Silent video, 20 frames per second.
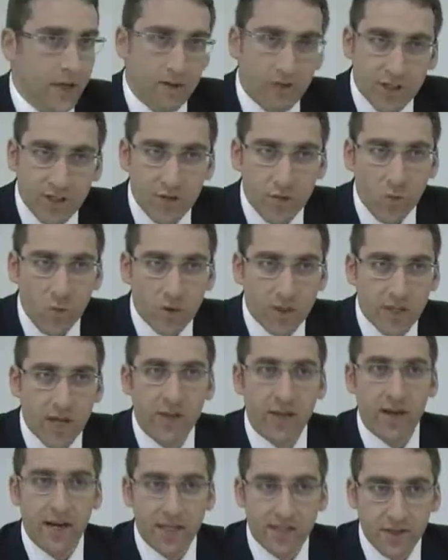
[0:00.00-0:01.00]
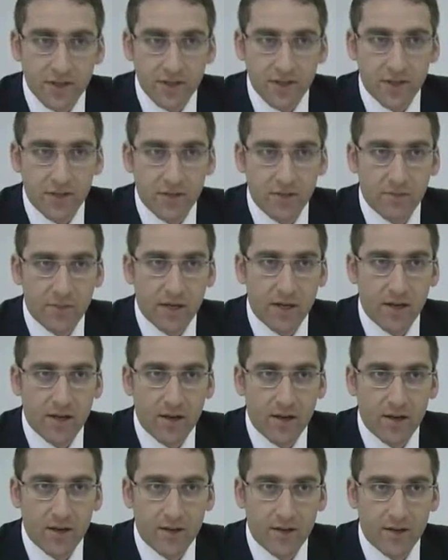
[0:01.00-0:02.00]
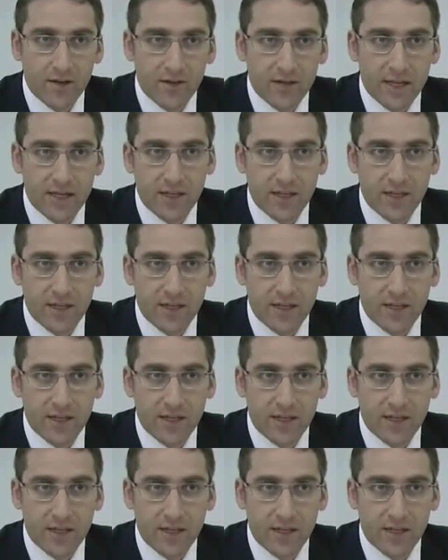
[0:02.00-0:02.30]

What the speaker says: Christian, what other lessons can be learned